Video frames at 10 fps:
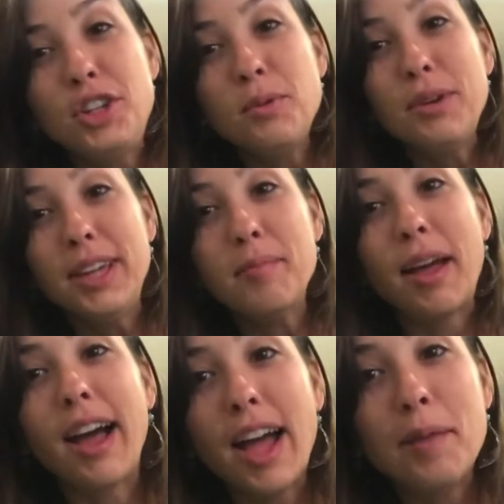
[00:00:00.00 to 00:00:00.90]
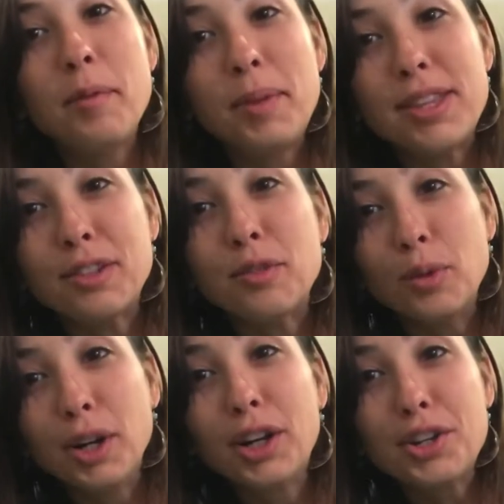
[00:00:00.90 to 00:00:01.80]
will get my I am a piece of
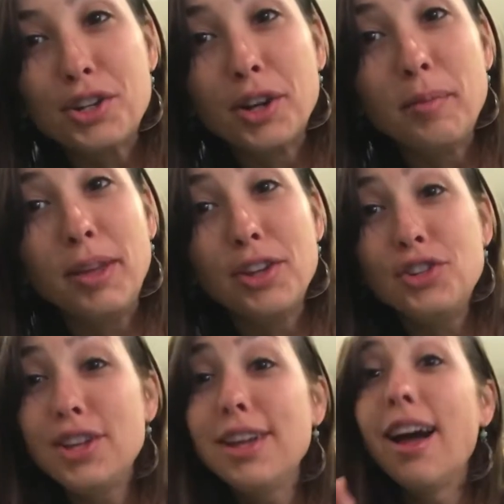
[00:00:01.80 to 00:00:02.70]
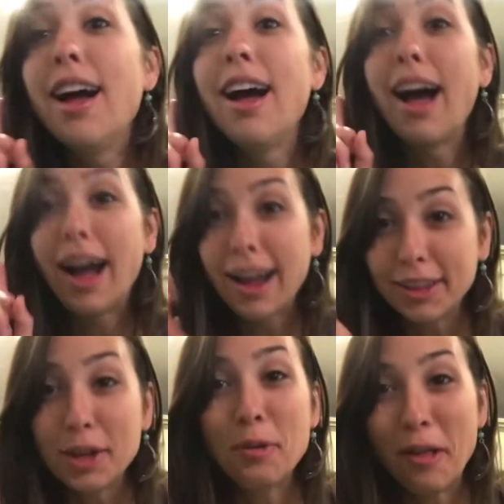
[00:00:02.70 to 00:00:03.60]
work shirt because she
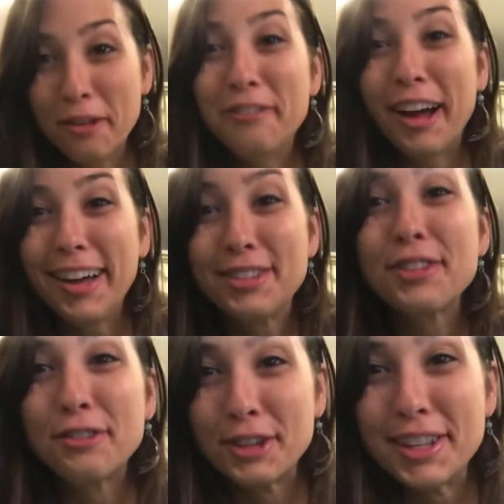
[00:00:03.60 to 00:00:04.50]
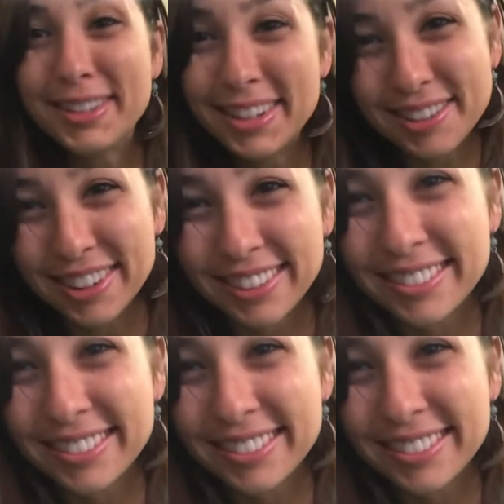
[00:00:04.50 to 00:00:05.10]
highly qualifies for this t-shirt.